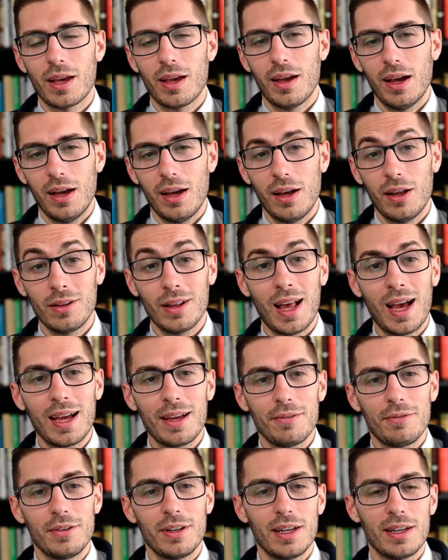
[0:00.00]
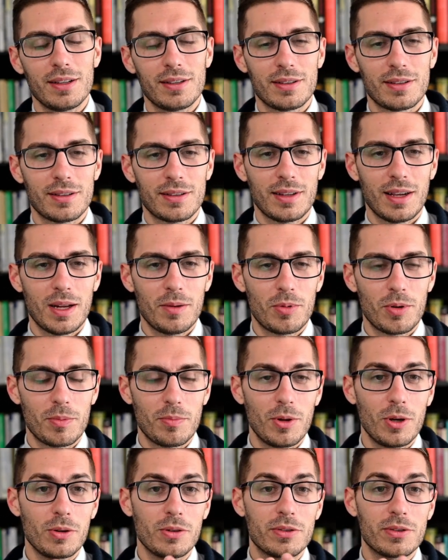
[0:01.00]
uh, aliveness and
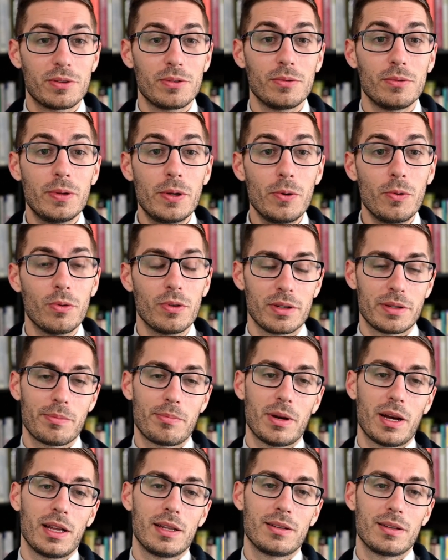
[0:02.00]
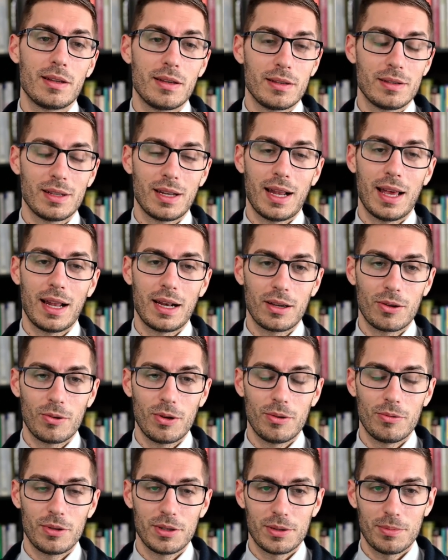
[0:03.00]
promotes new responses and
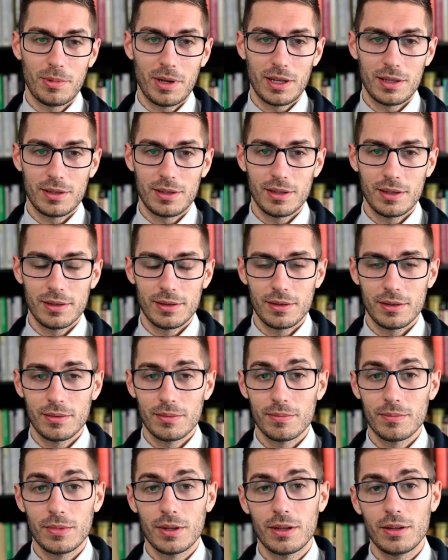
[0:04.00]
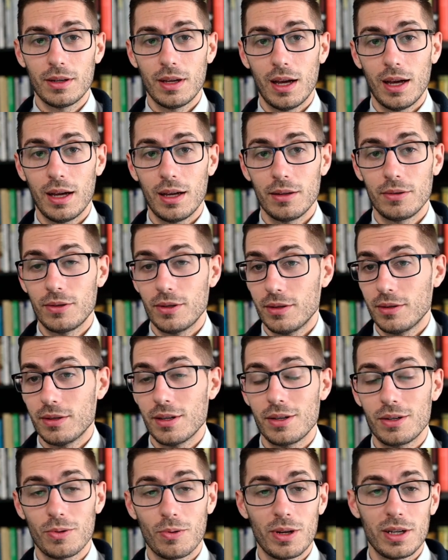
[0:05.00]
adequate responses uh, to
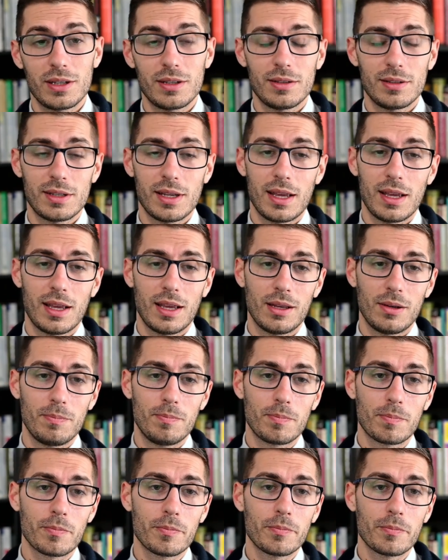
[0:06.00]
situations at hand.